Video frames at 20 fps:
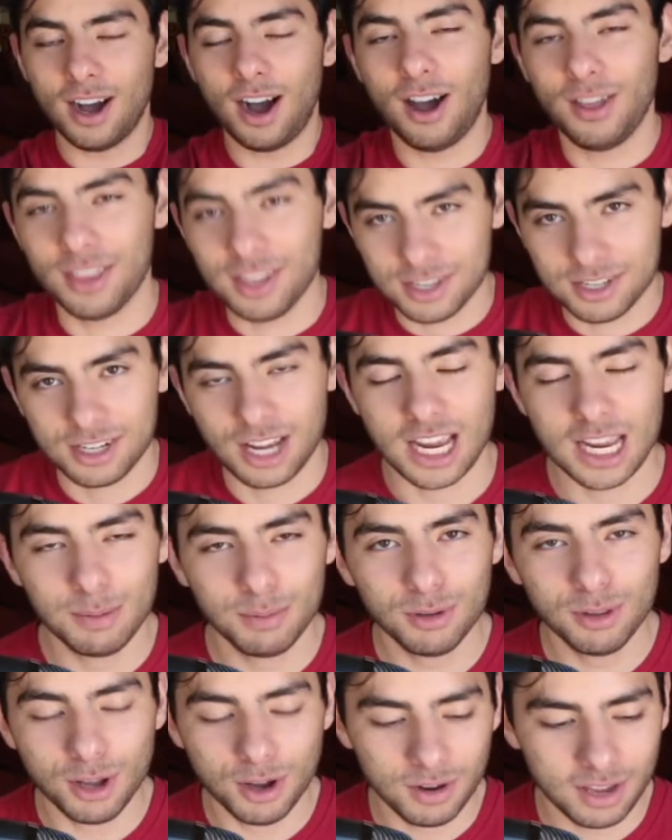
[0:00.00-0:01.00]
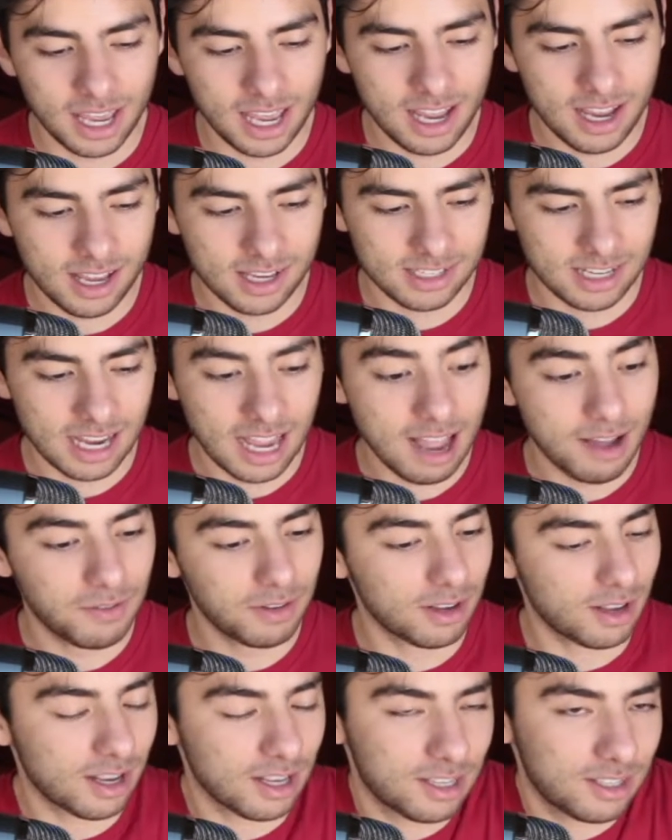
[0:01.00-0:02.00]
on this table, okay? Because I have
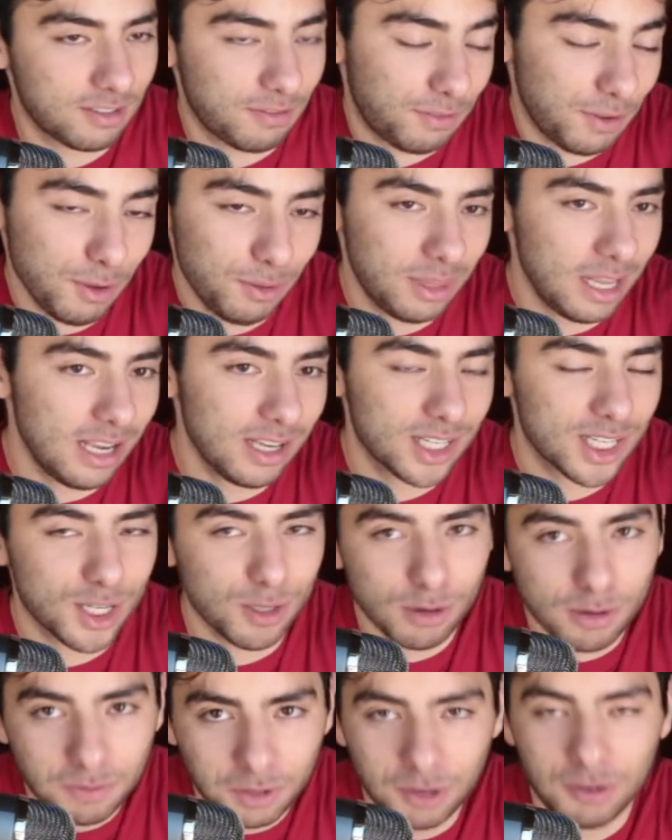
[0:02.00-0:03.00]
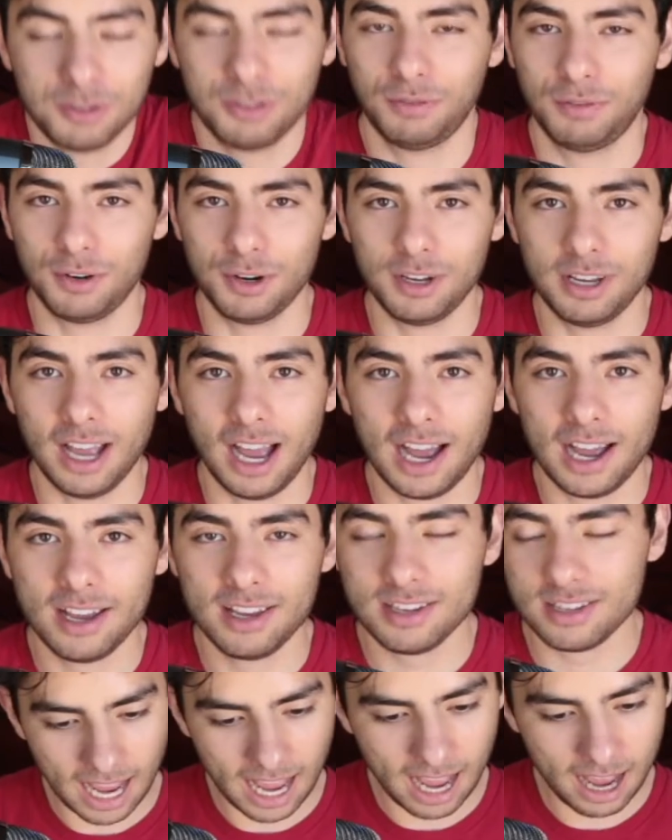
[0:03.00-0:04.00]
a few things to review for you
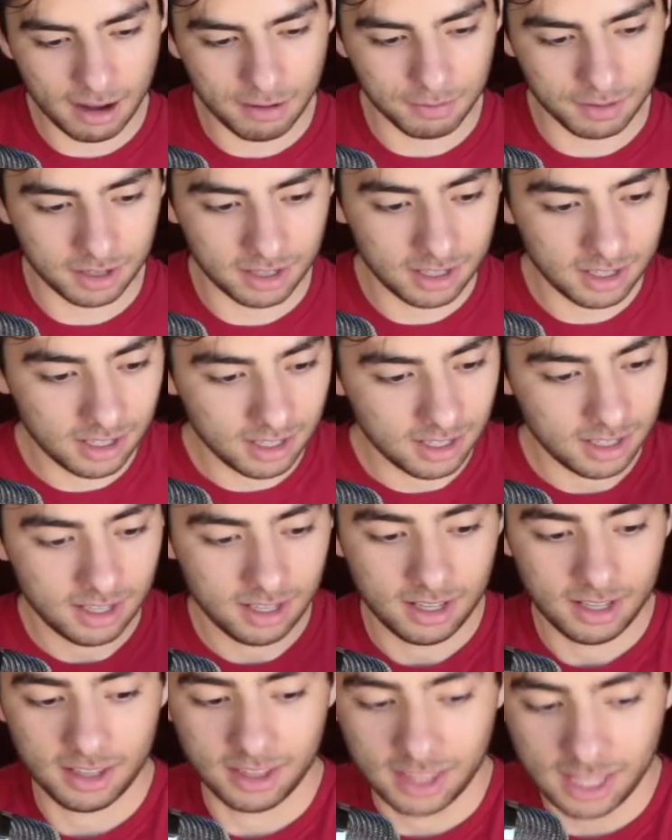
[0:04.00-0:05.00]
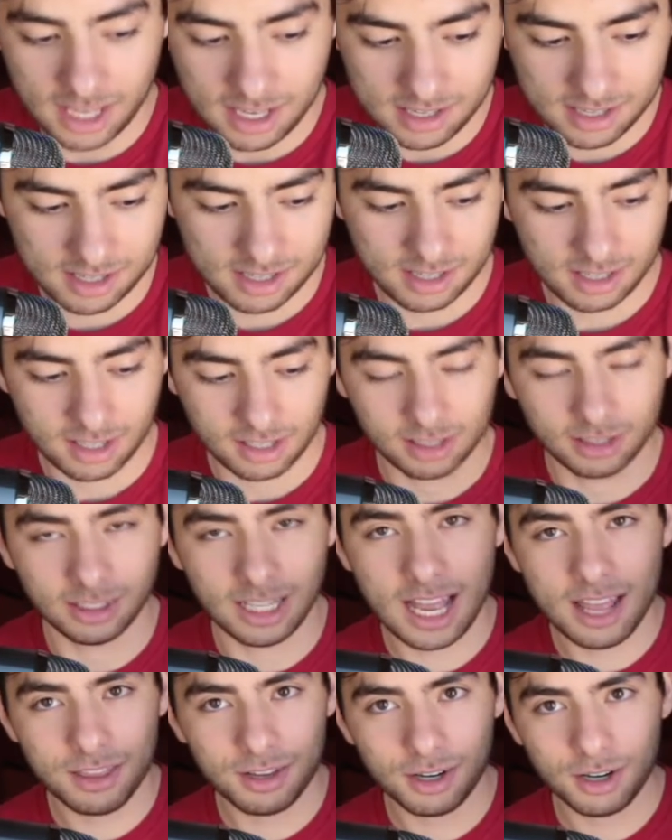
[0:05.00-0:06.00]
guys. I have this
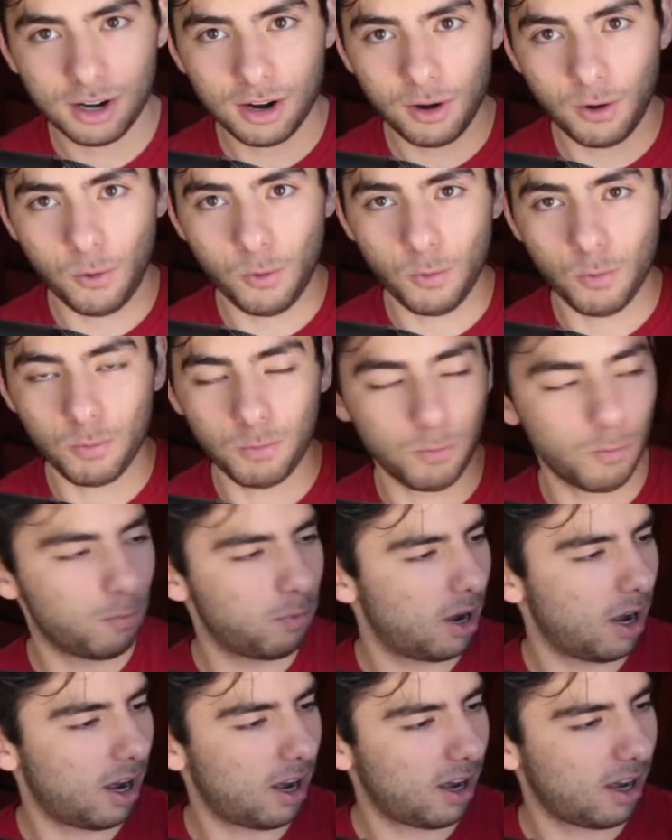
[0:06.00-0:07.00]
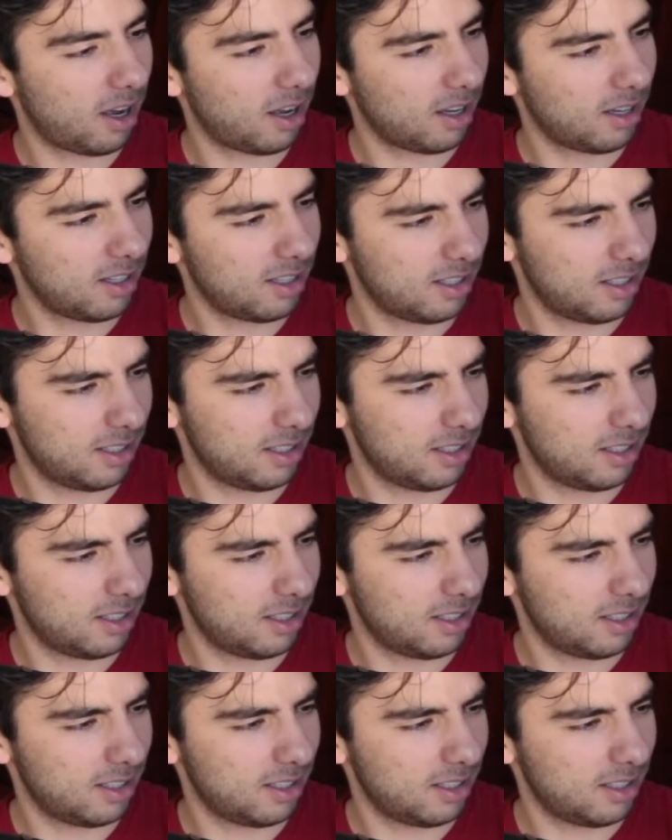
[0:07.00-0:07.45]
leather uh,